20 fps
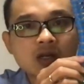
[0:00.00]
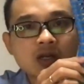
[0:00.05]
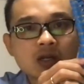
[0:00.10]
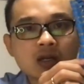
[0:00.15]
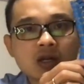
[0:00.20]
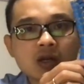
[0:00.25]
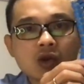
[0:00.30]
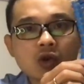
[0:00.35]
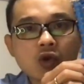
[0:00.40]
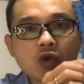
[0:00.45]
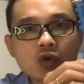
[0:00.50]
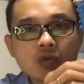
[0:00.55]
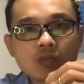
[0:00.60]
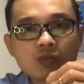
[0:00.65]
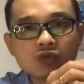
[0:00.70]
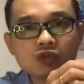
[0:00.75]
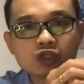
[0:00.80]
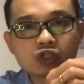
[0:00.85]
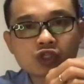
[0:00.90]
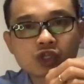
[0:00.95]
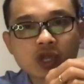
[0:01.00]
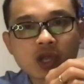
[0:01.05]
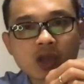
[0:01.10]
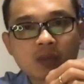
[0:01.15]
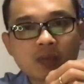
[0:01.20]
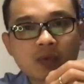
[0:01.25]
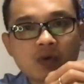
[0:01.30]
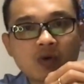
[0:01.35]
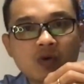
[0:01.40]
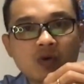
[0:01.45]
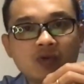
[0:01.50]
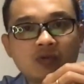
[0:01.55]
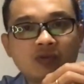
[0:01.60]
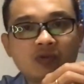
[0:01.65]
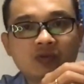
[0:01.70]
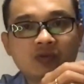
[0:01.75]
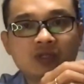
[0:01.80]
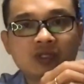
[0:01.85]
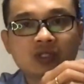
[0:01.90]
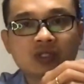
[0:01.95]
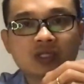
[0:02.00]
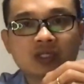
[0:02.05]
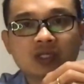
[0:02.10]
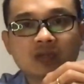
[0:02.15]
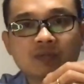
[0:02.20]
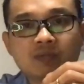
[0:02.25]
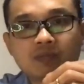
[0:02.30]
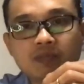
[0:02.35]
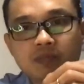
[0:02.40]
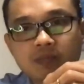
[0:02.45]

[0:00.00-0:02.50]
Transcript: normal shape of the